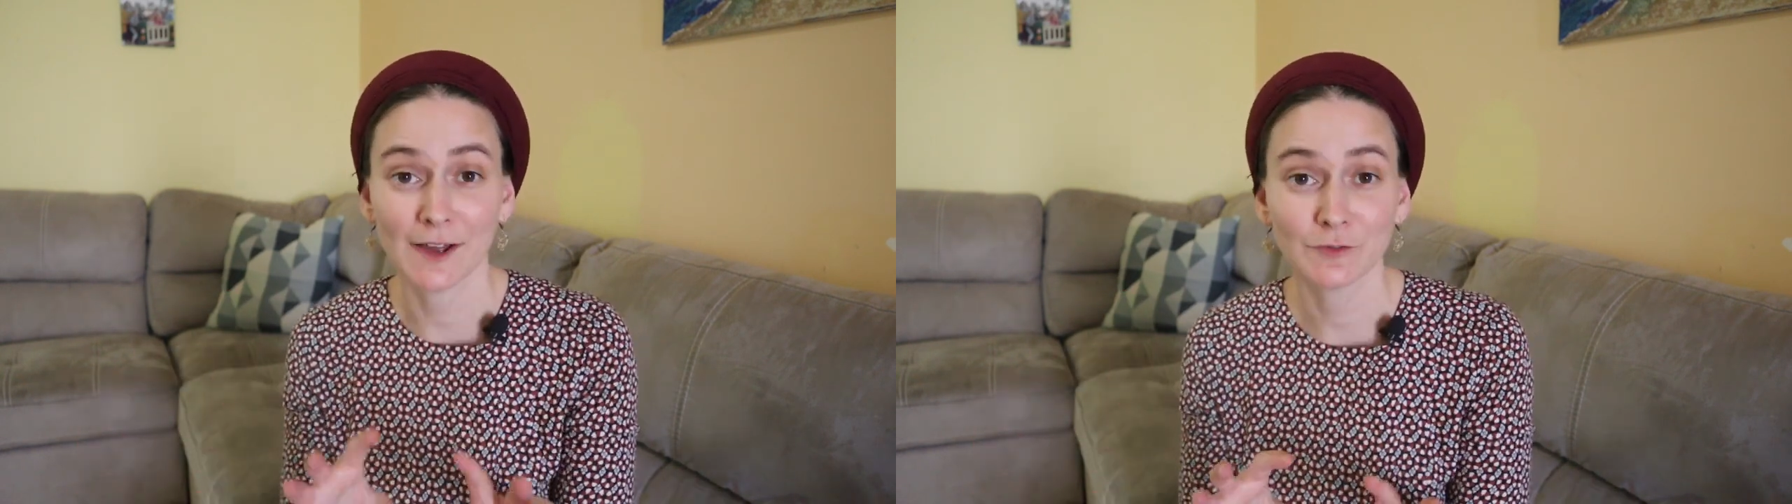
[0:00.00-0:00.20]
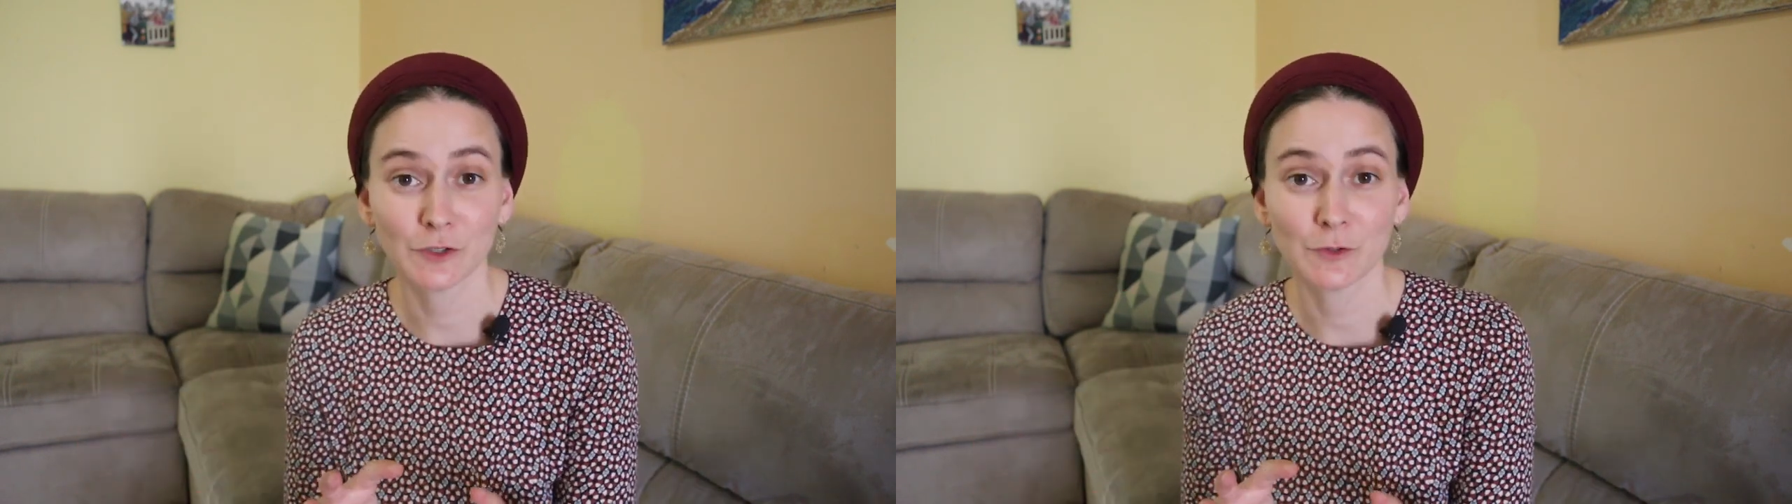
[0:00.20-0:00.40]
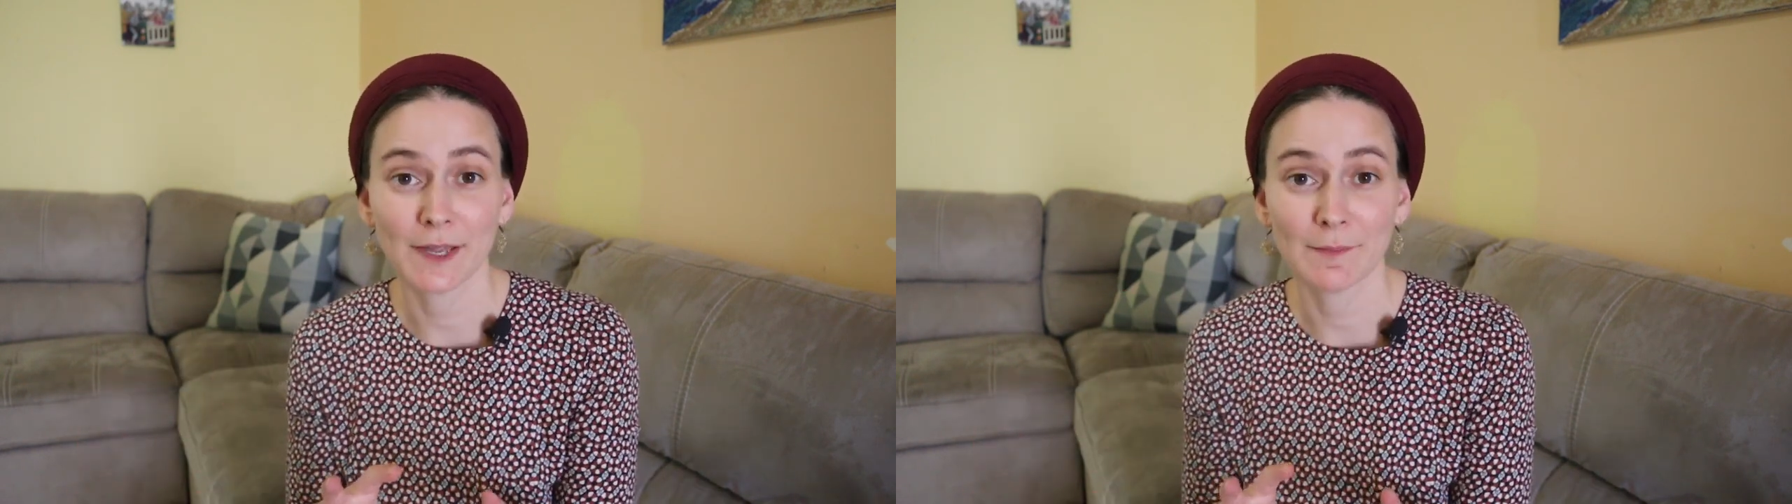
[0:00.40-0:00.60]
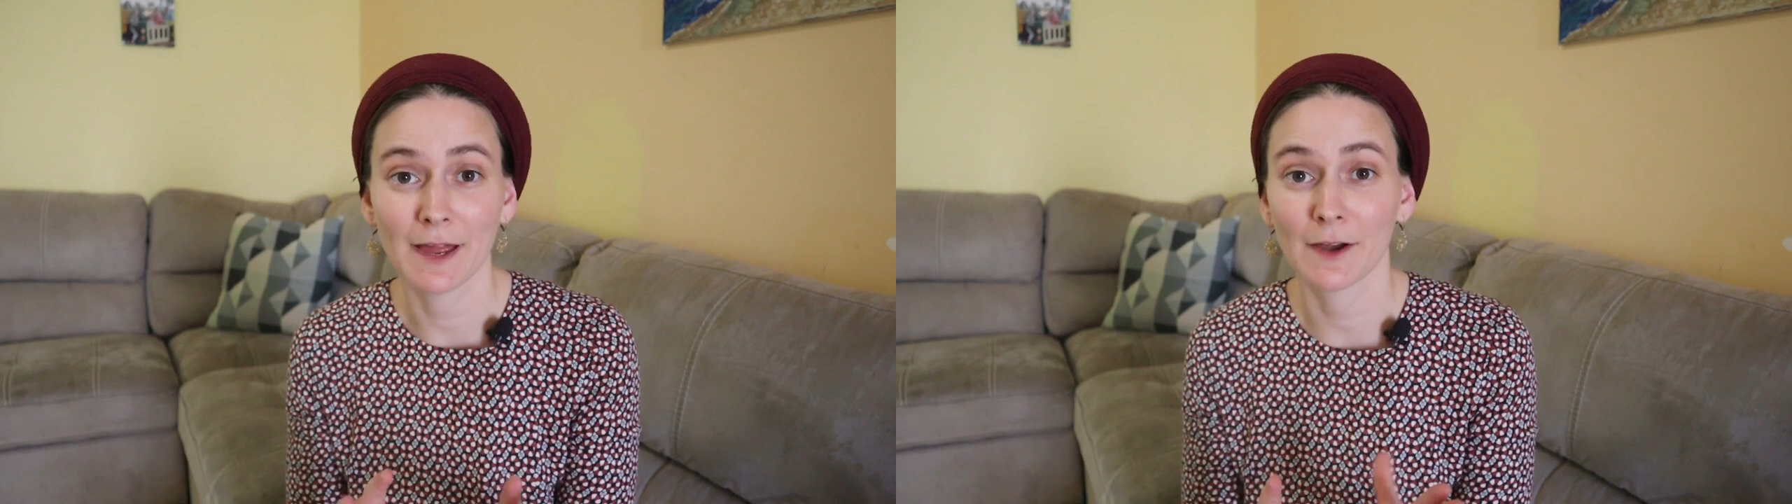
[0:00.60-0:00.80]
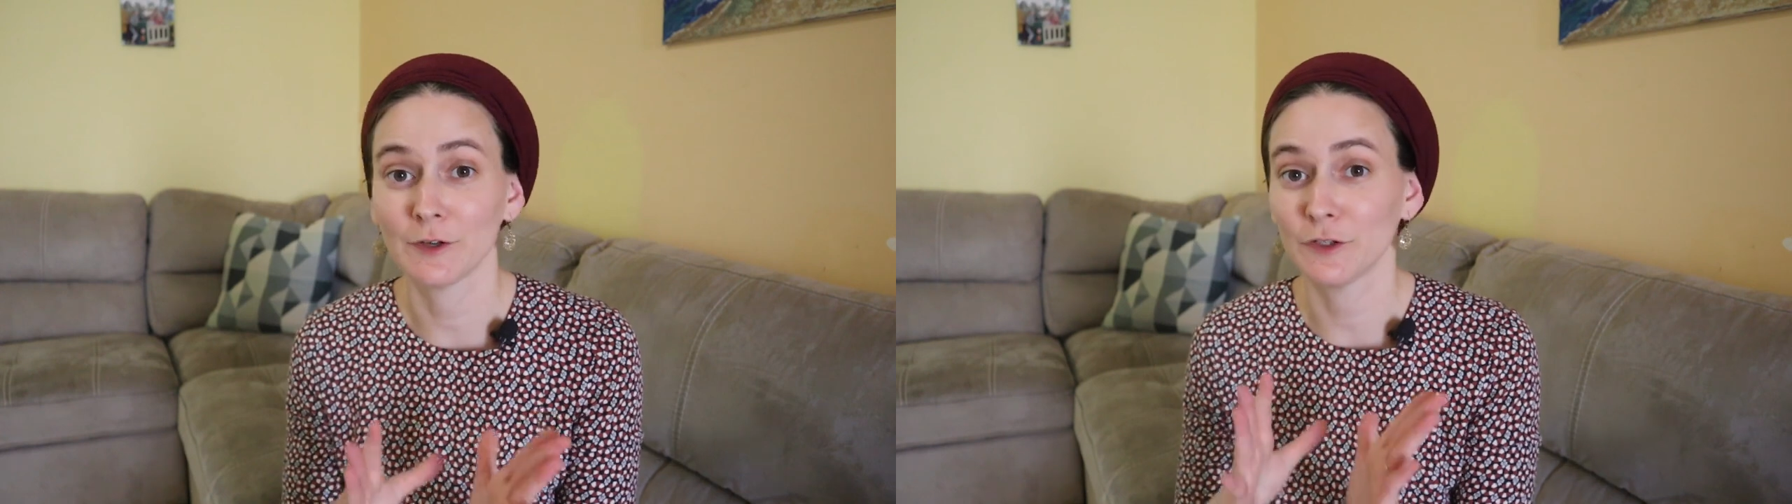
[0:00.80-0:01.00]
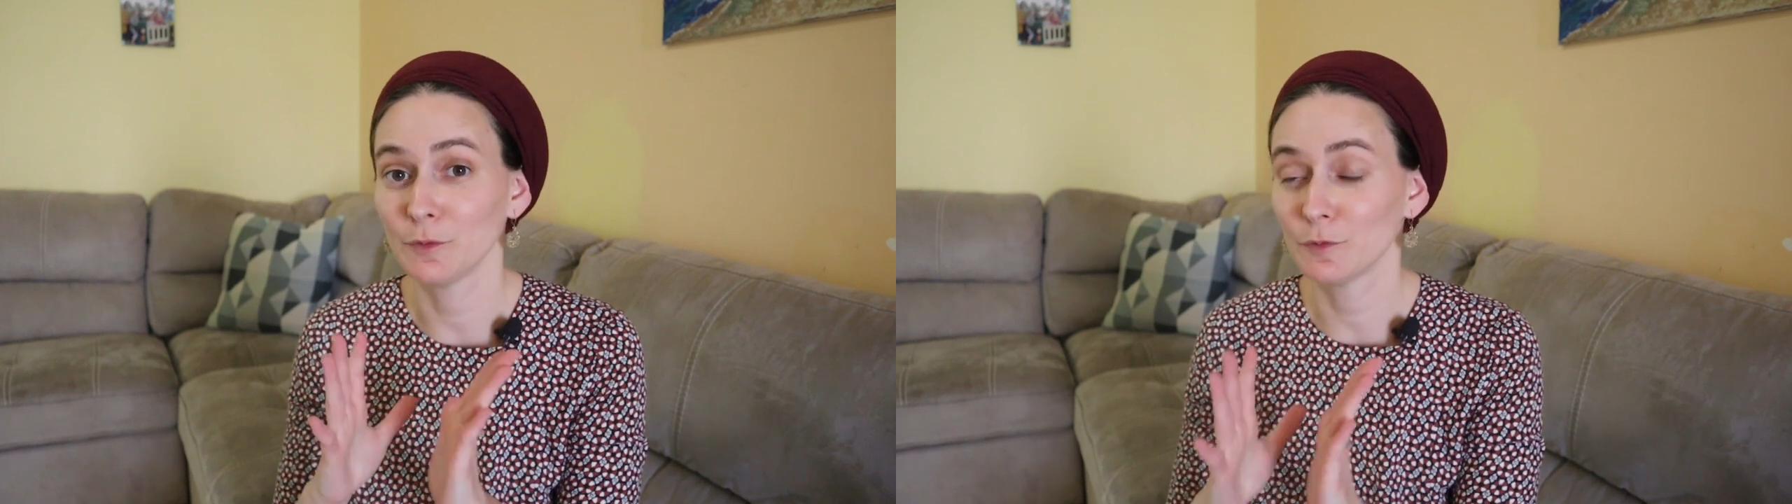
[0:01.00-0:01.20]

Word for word: After you get married,